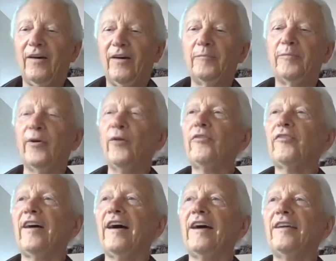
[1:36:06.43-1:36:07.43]
on both
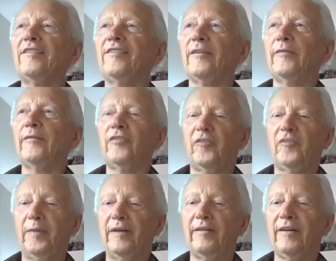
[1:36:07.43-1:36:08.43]
sides of the
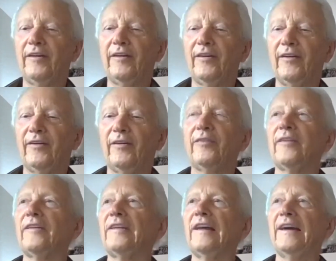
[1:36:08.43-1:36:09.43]
spirit earth
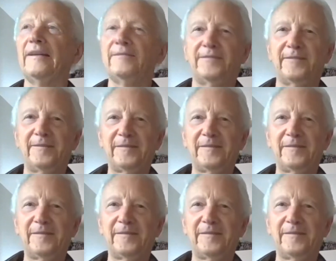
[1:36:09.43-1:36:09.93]
life.